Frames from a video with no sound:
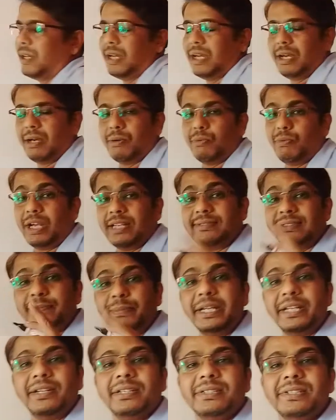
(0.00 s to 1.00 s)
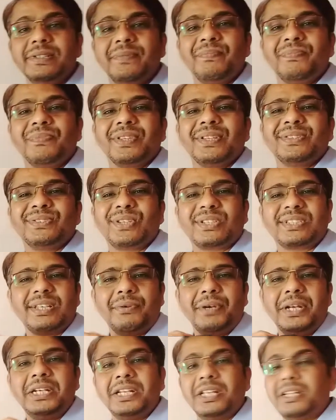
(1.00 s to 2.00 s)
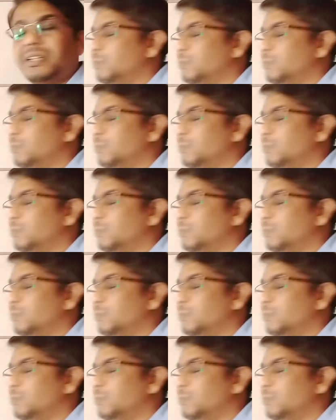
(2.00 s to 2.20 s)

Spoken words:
4. 1 carry on.